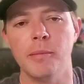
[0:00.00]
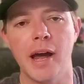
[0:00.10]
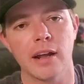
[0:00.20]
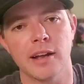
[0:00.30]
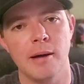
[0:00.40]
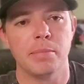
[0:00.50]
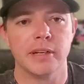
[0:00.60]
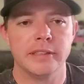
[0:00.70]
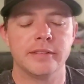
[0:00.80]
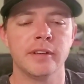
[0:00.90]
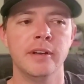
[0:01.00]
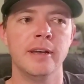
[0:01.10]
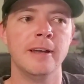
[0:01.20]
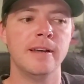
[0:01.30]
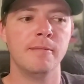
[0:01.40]
amount of companies
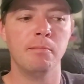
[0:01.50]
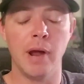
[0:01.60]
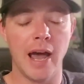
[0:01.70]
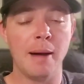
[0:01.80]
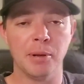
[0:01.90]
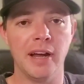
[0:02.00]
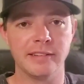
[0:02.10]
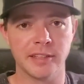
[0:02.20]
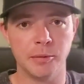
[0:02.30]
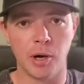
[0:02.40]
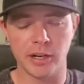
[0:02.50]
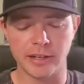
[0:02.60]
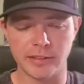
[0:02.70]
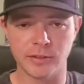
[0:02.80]
monopolizing the market.